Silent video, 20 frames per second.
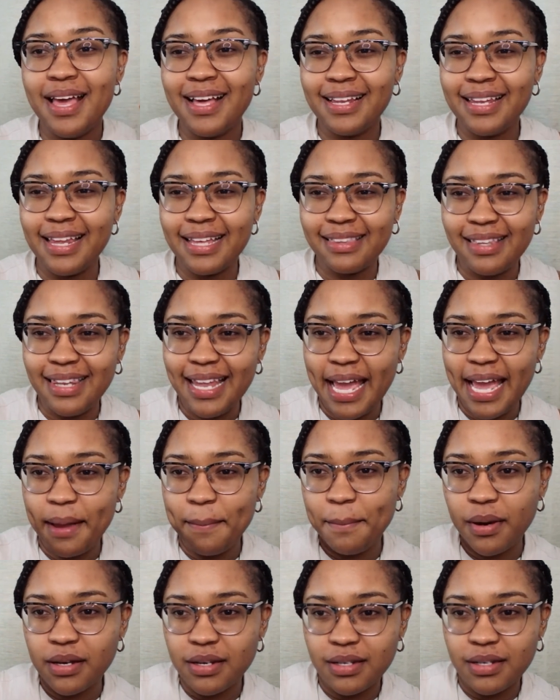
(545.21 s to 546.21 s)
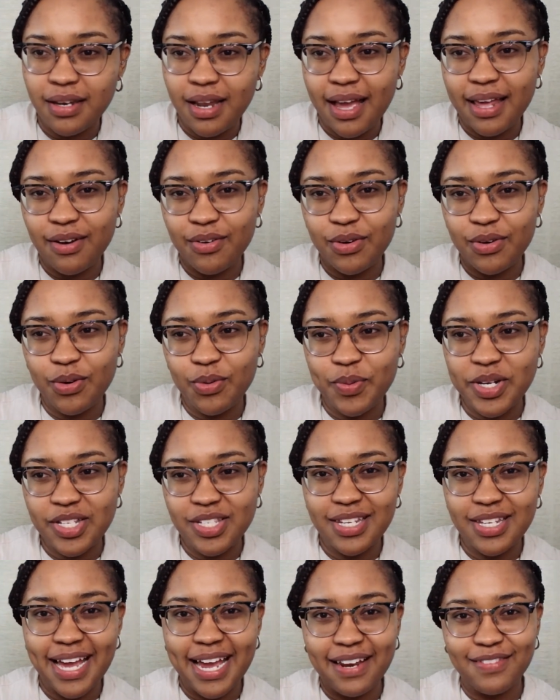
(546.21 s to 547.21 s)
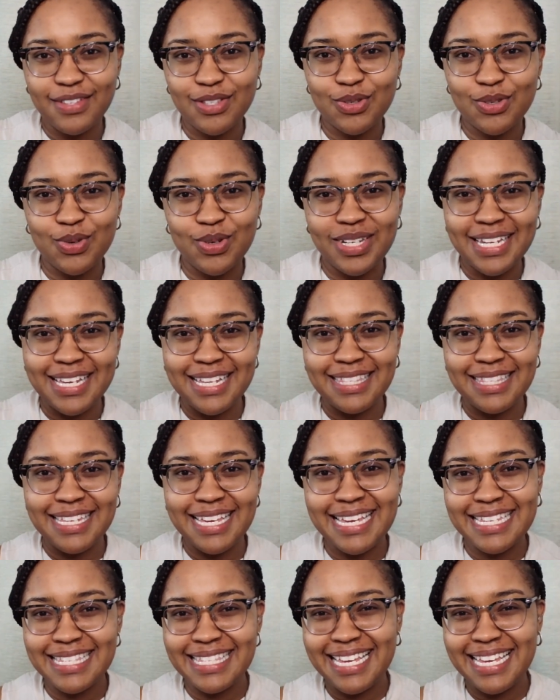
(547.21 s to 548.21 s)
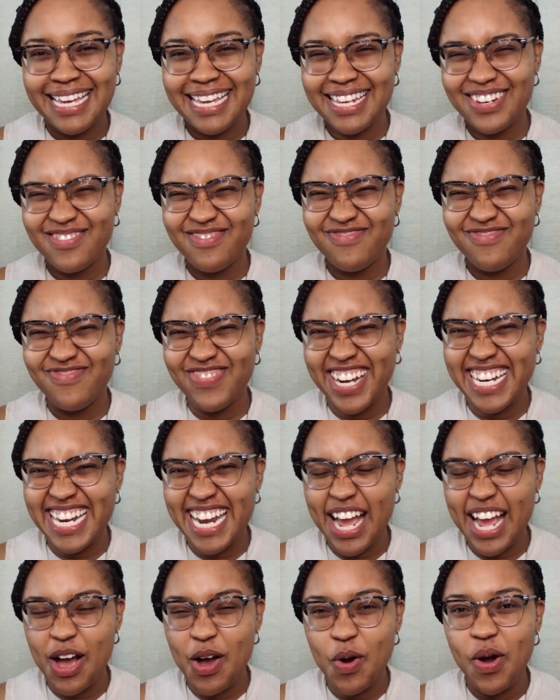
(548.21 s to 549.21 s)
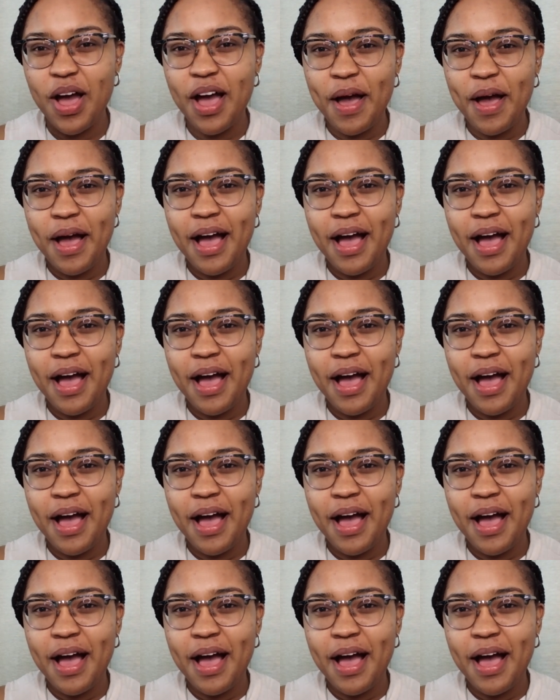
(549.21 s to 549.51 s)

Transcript: Click the like button. I don't know which side of the screen it is in right now.